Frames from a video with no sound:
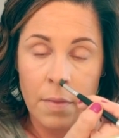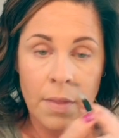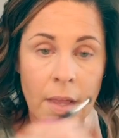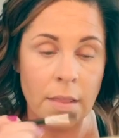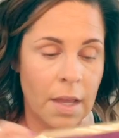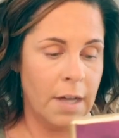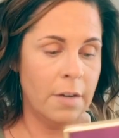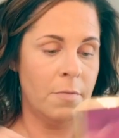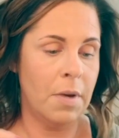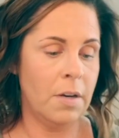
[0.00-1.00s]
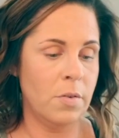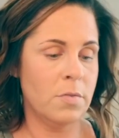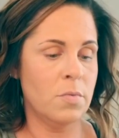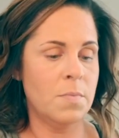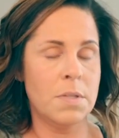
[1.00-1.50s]
that line of my nose.
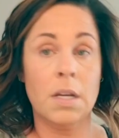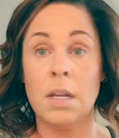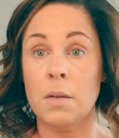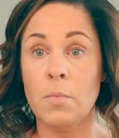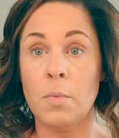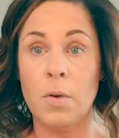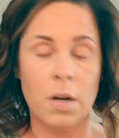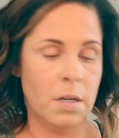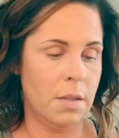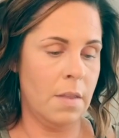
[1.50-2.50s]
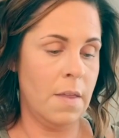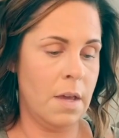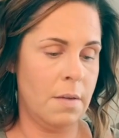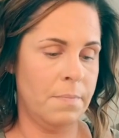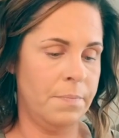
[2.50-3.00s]
Whoops, I needed more product than
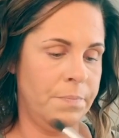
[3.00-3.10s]
that.